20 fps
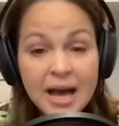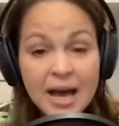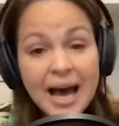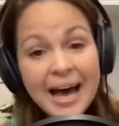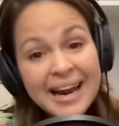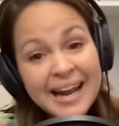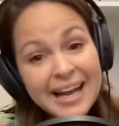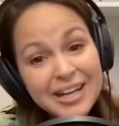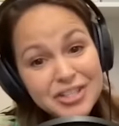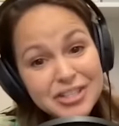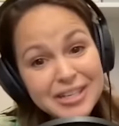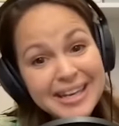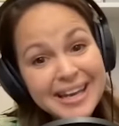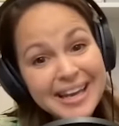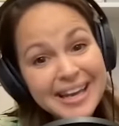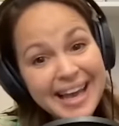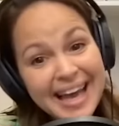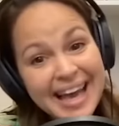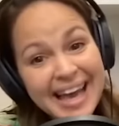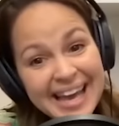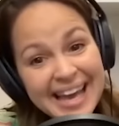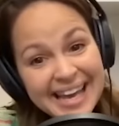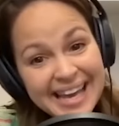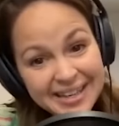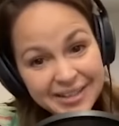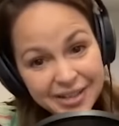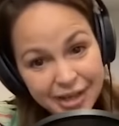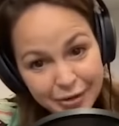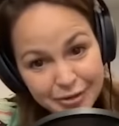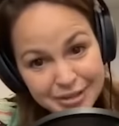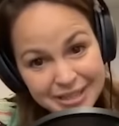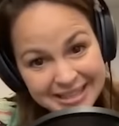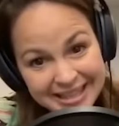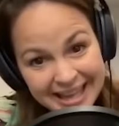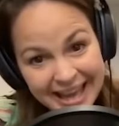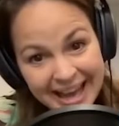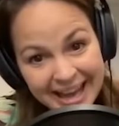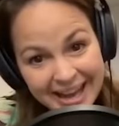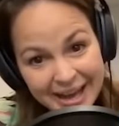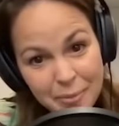And actually, he had noted
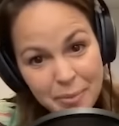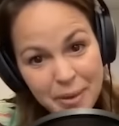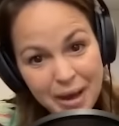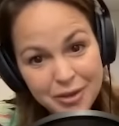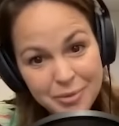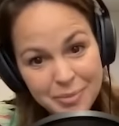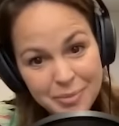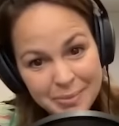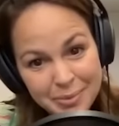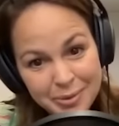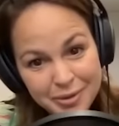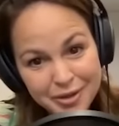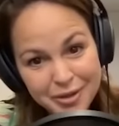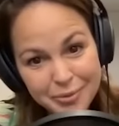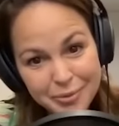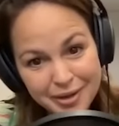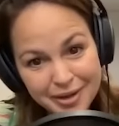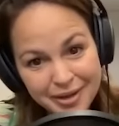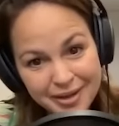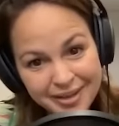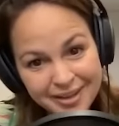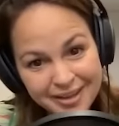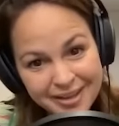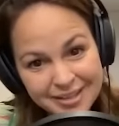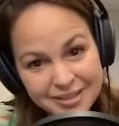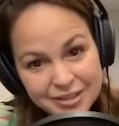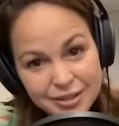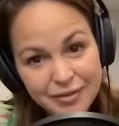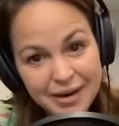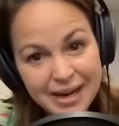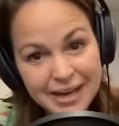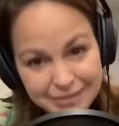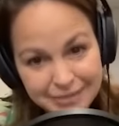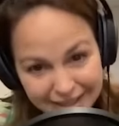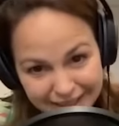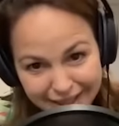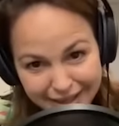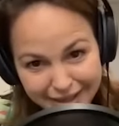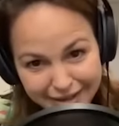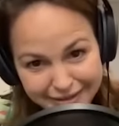that about the people that were
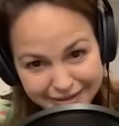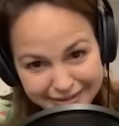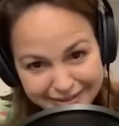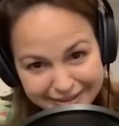surrounding you.